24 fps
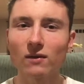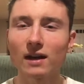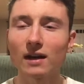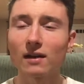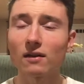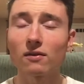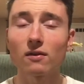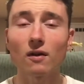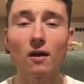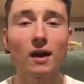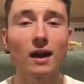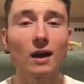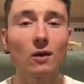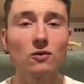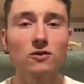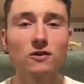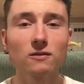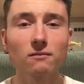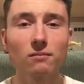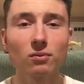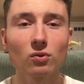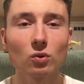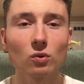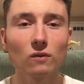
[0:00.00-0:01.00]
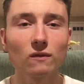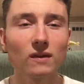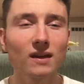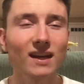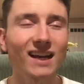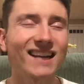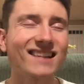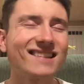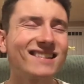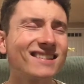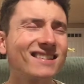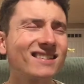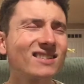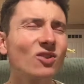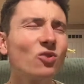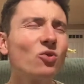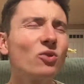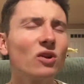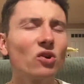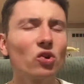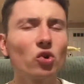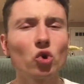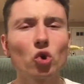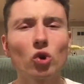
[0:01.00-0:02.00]
and I thought I was improving, and I
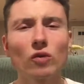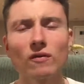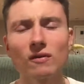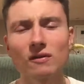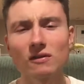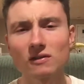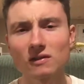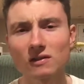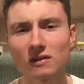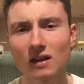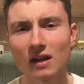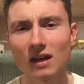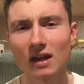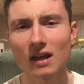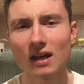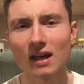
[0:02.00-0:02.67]
still get nervous.